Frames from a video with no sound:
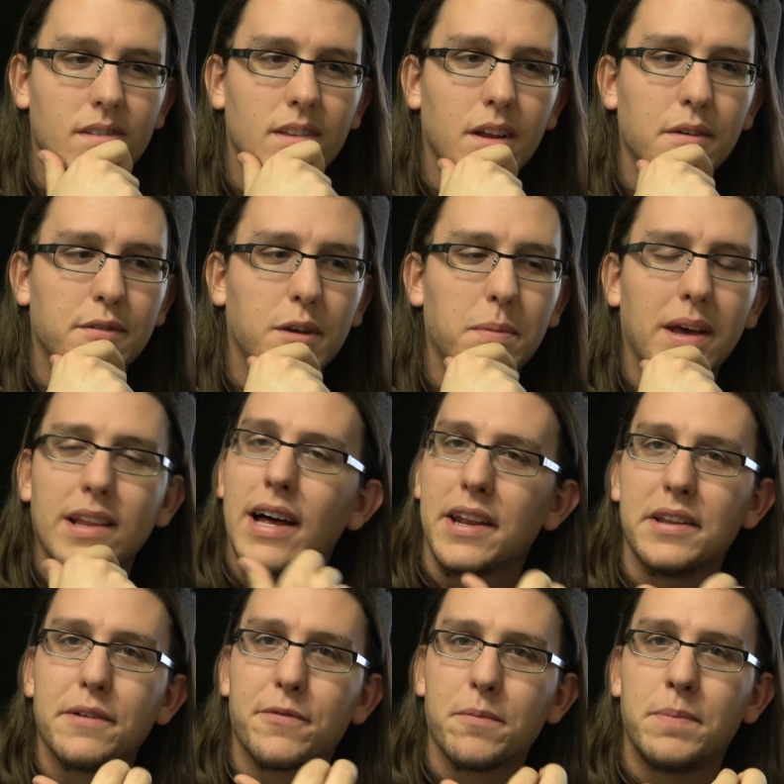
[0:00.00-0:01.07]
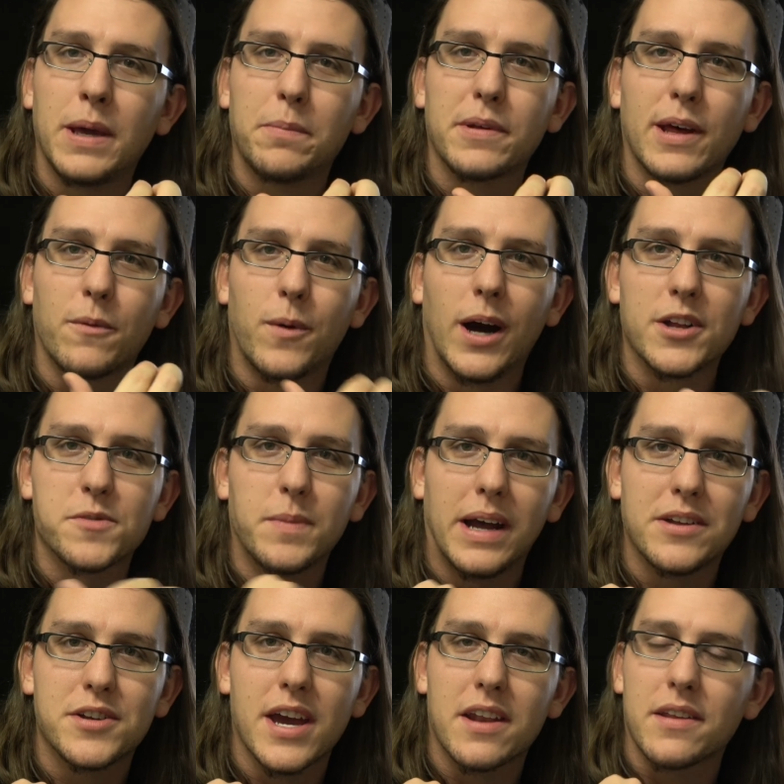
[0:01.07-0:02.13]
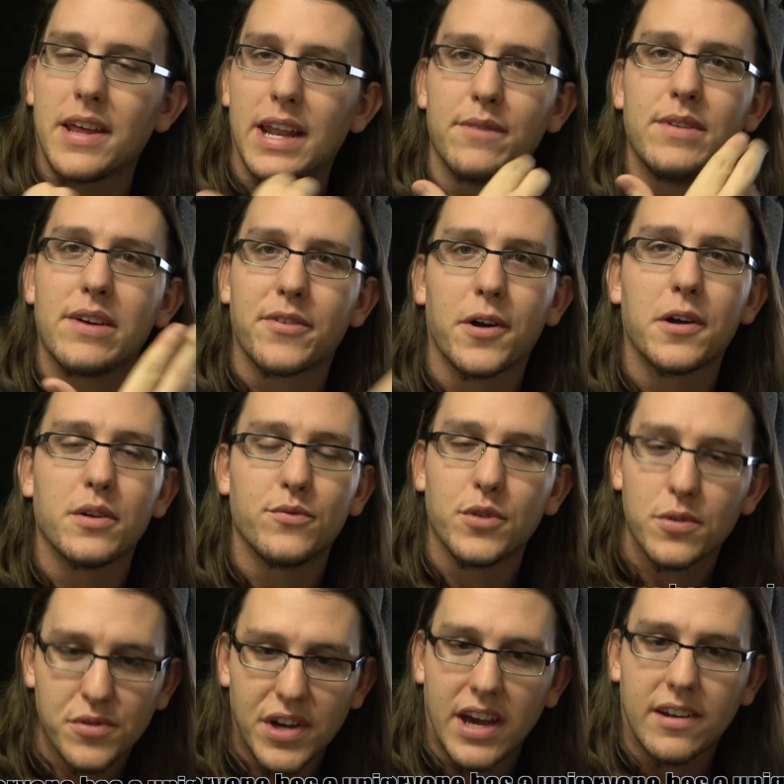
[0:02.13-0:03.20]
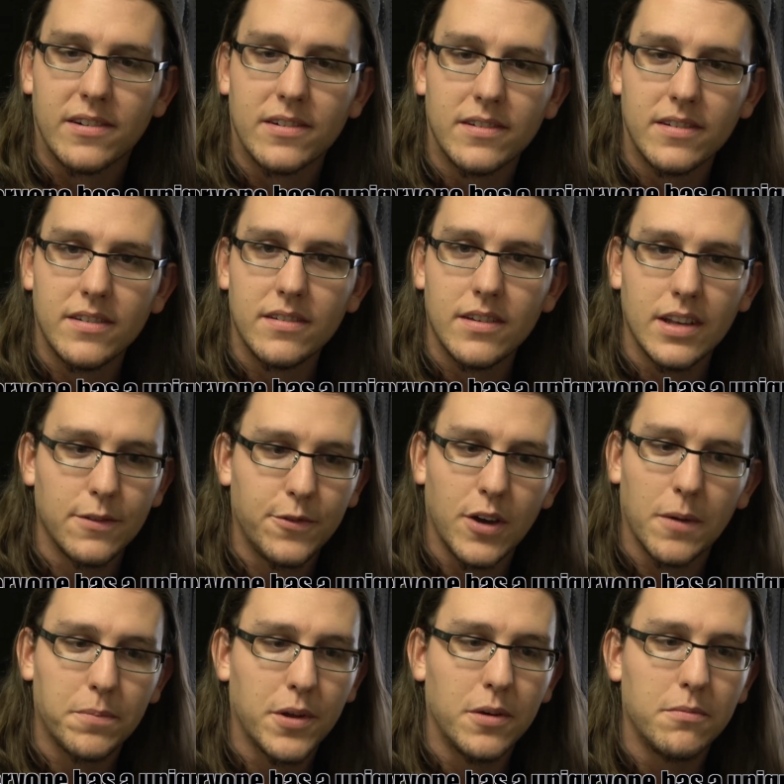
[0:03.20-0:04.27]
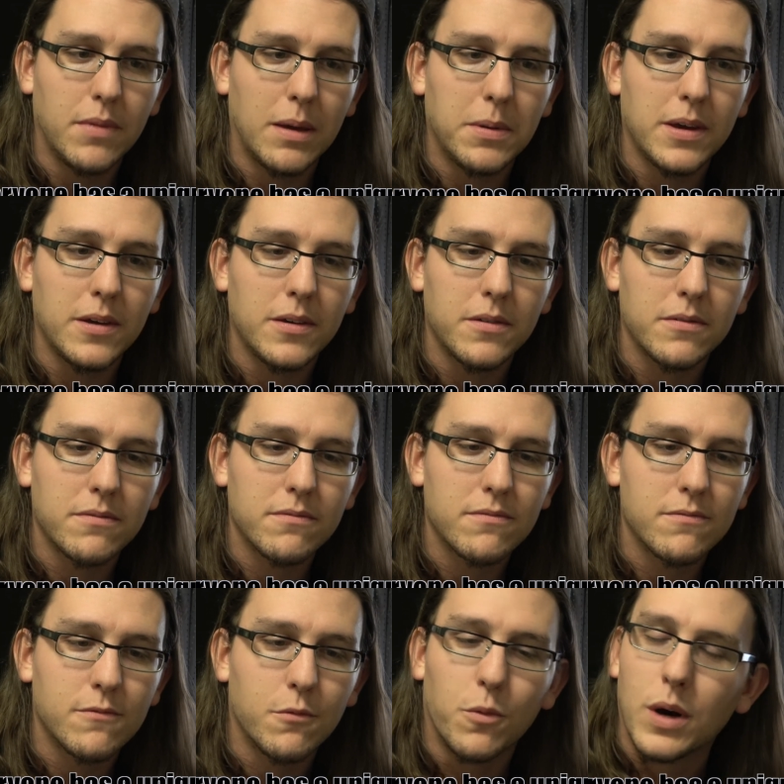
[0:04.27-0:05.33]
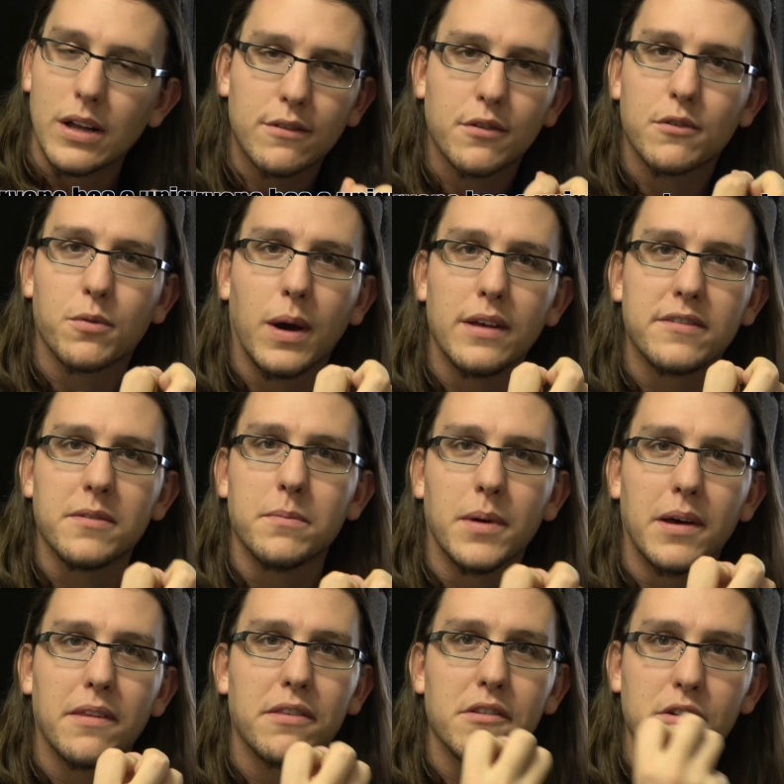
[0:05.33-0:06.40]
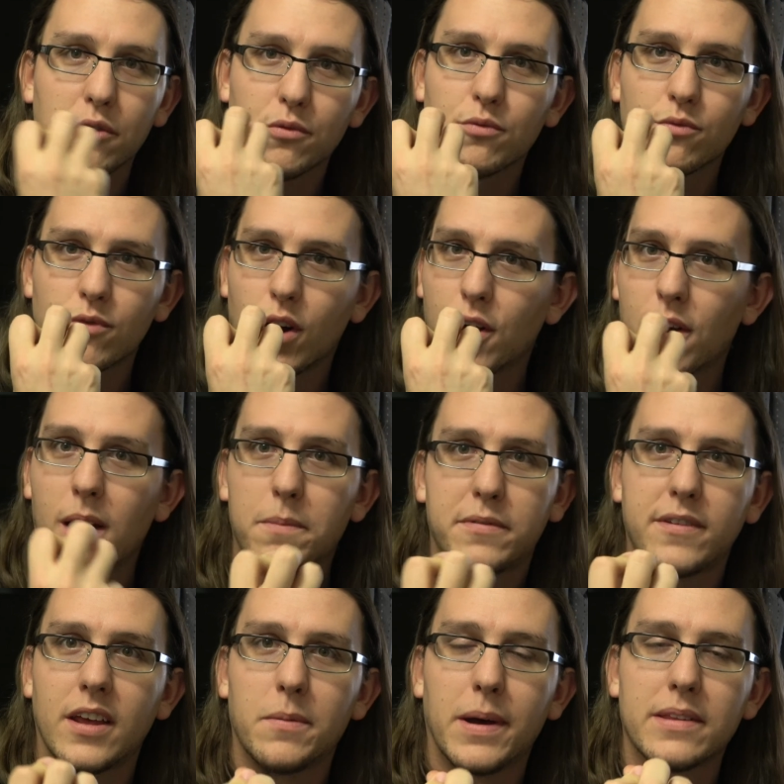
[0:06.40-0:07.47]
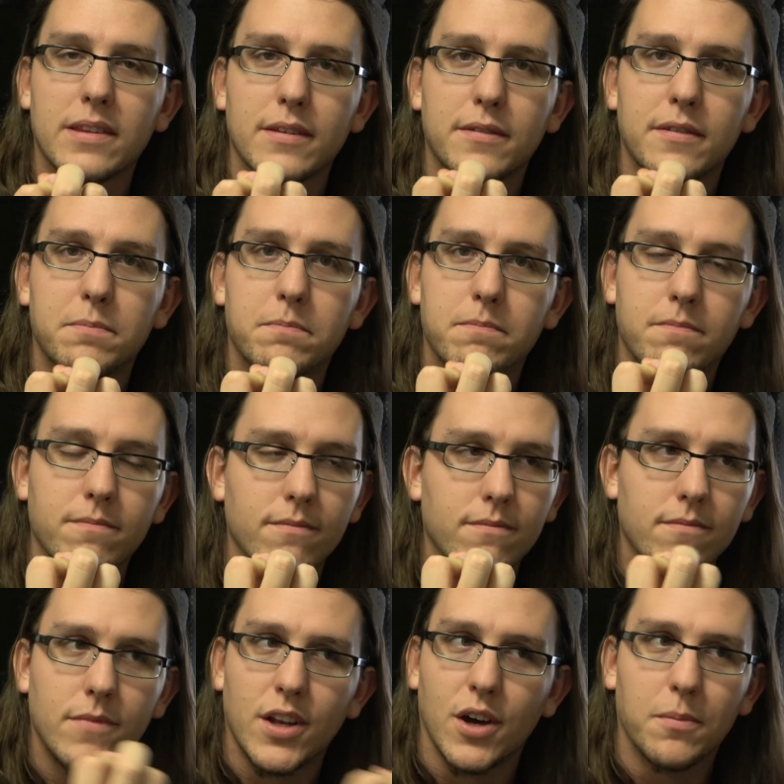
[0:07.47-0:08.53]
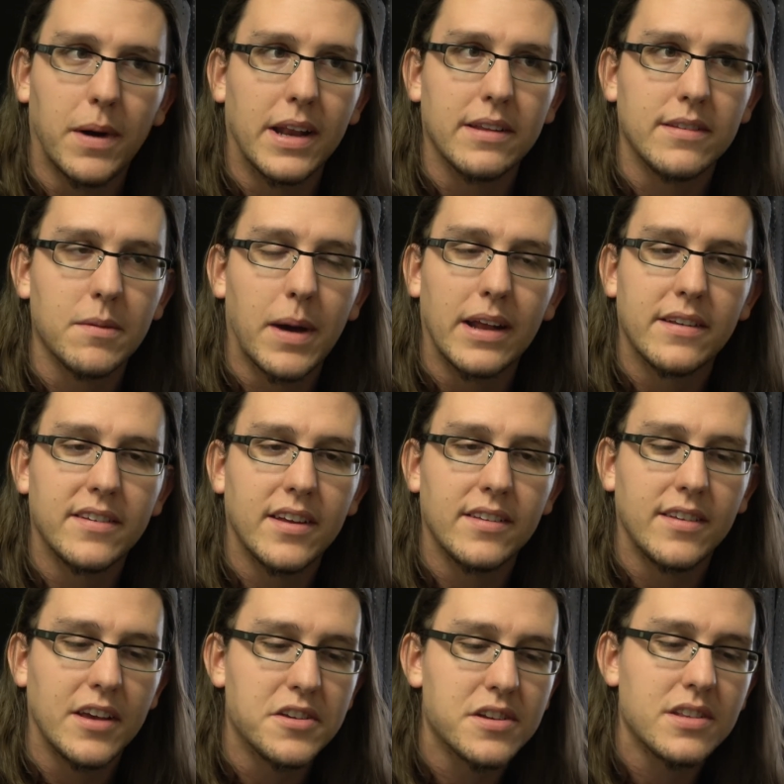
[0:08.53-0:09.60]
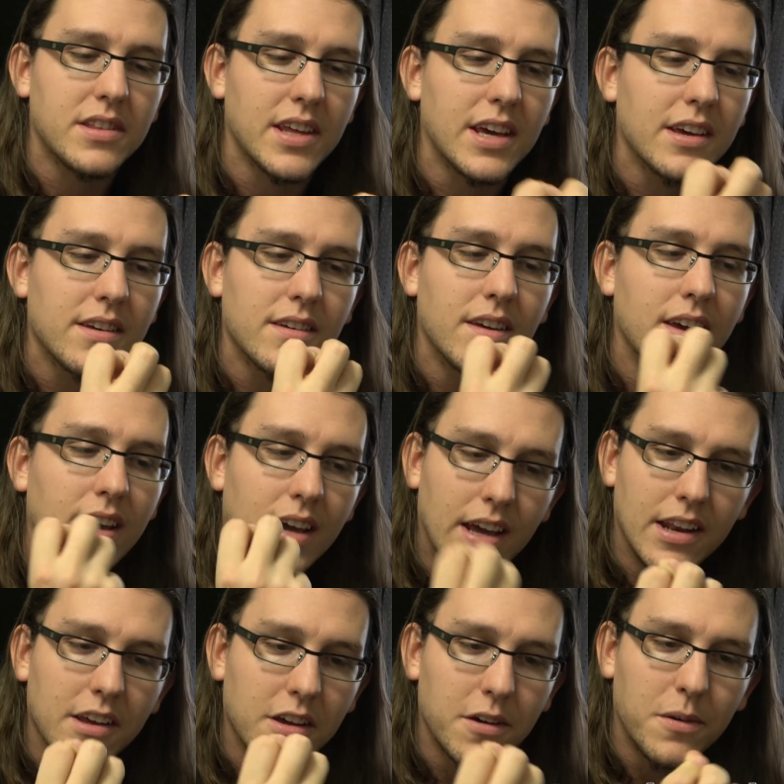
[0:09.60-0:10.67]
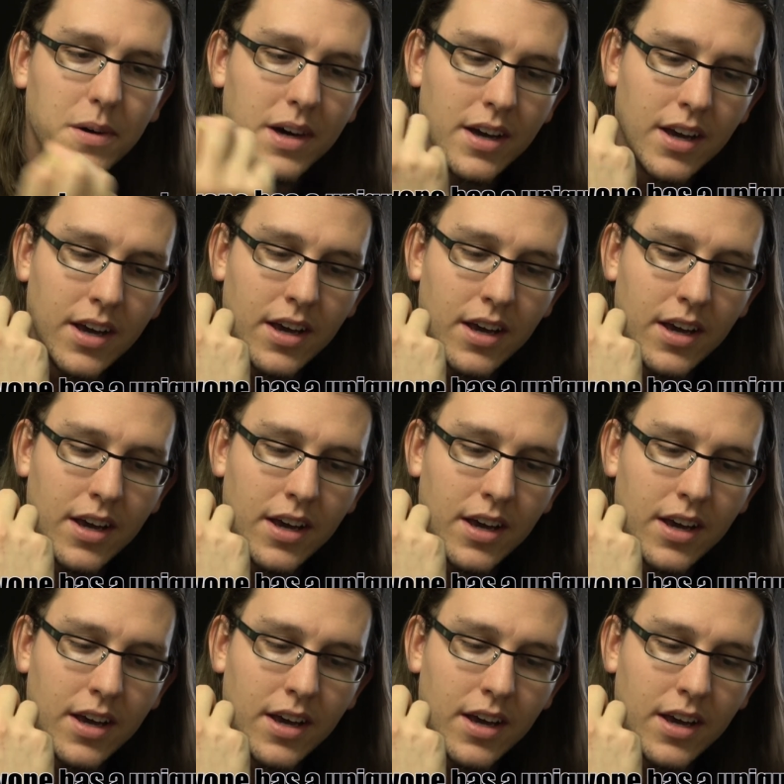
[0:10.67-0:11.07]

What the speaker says: there's going to be a lot of different people that watch my channel that have never heard of your channel. And if you upload maybe once or twice a month and you are upset about this, demonetization thing hitting you,